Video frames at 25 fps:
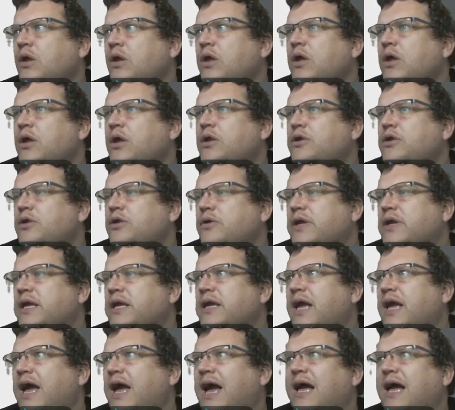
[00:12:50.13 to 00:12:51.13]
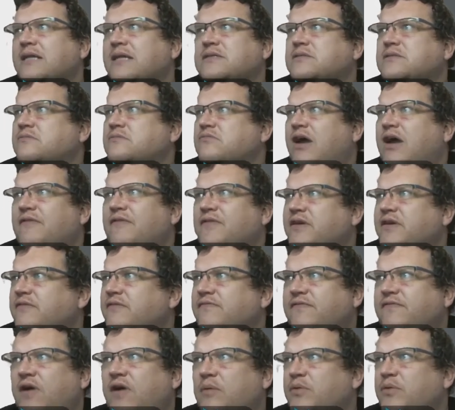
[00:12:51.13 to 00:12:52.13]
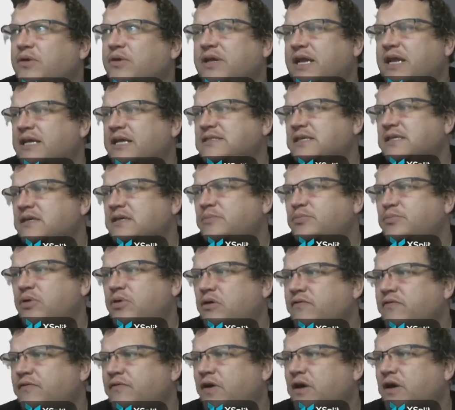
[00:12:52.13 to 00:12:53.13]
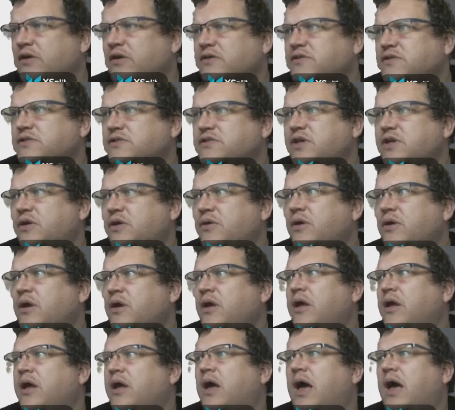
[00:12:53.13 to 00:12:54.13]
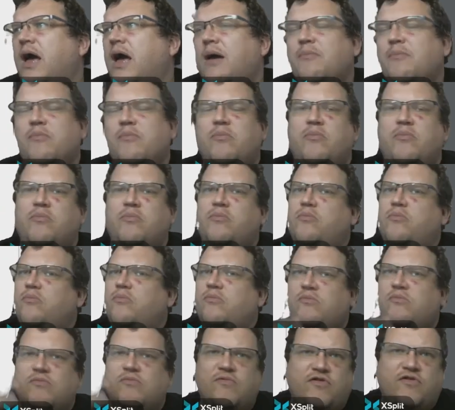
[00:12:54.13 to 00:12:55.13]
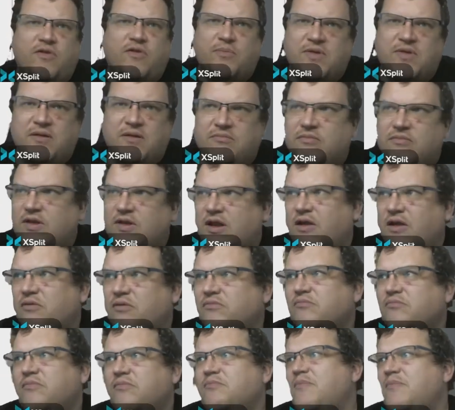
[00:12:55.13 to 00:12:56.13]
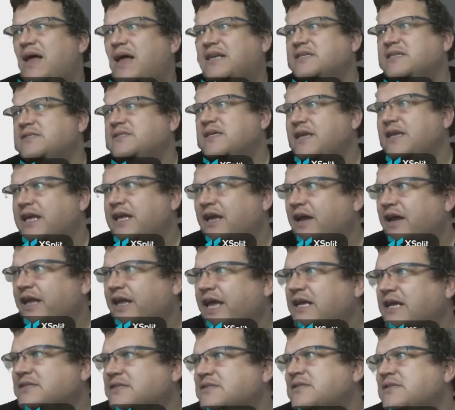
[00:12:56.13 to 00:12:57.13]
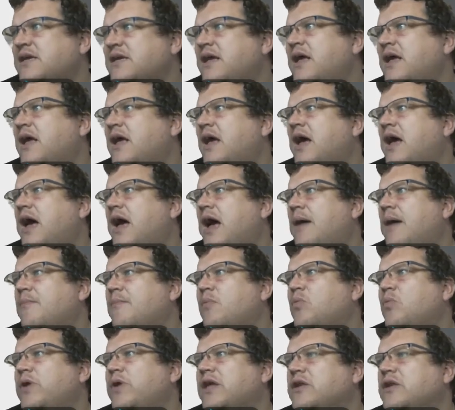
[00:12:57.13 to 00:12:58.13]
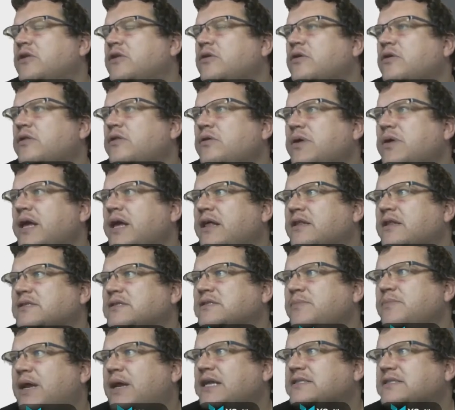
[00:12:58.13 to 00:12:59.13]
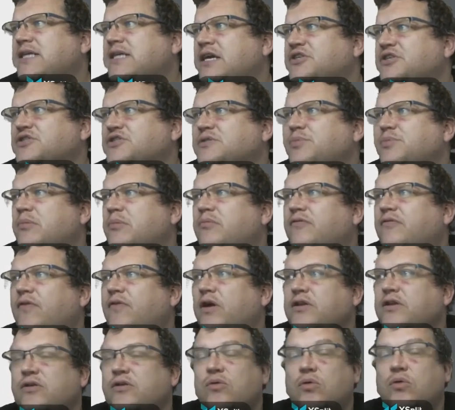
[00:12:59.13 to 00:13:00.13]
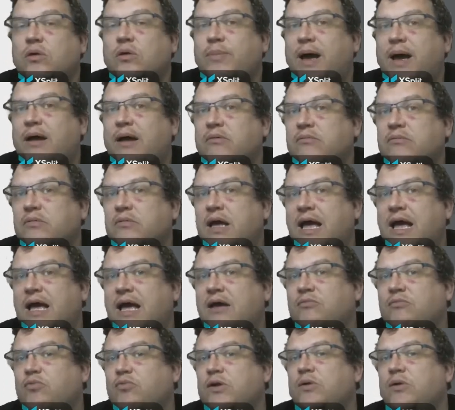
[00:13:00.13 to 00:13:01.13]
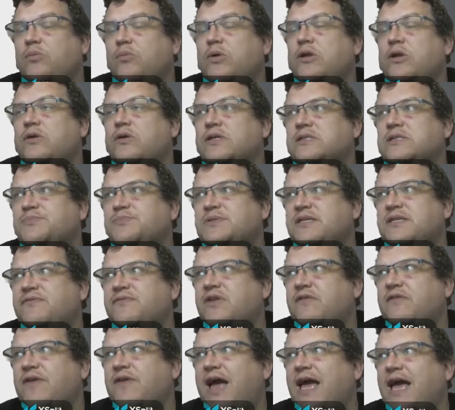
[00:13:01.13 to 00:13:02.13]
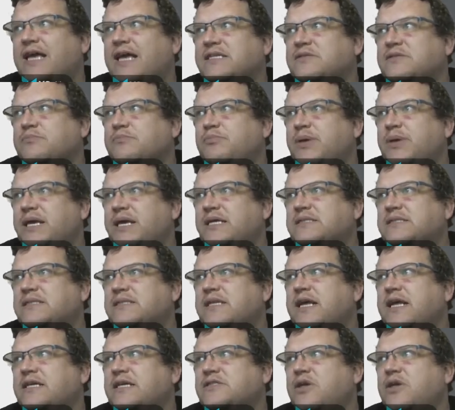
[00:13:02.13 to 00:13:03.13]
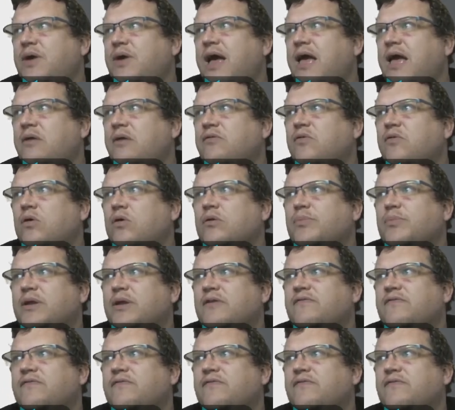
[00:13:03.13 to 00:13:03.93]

looking at graphing pharmacokinetic profiles, so something, you know, medicine-y, I guess. We can look through here. There's some annotations been provided all about. We're looking specifically for A's and B's today. So A, we've got a bit of